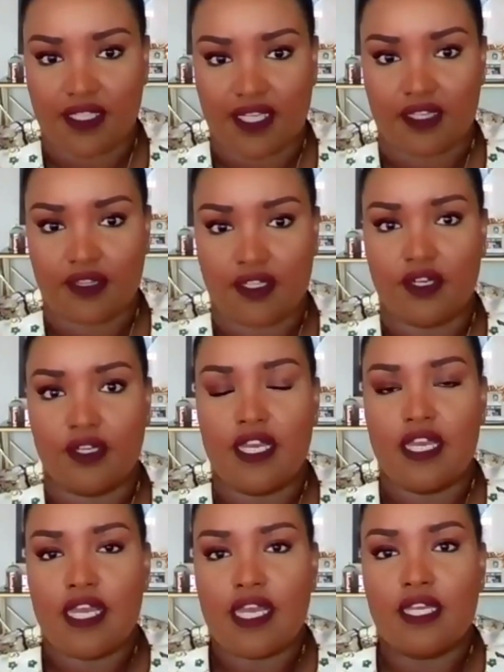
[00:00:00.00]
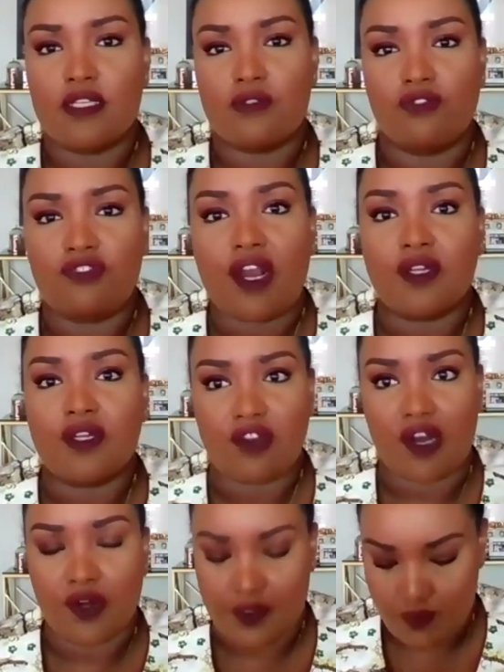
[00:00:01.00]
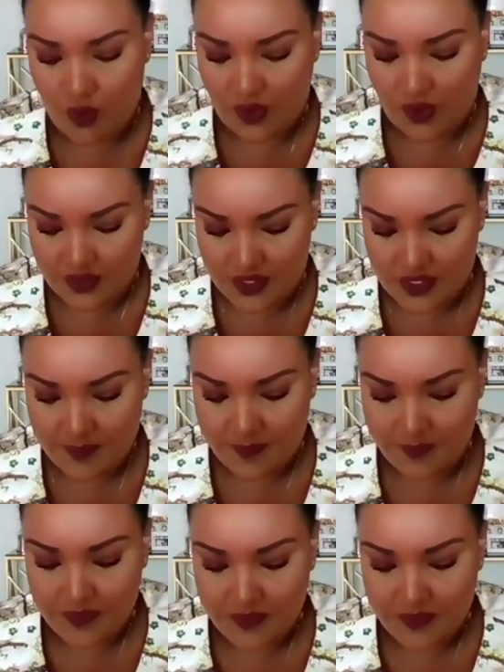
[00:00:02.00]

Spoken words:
to get there is very, very important.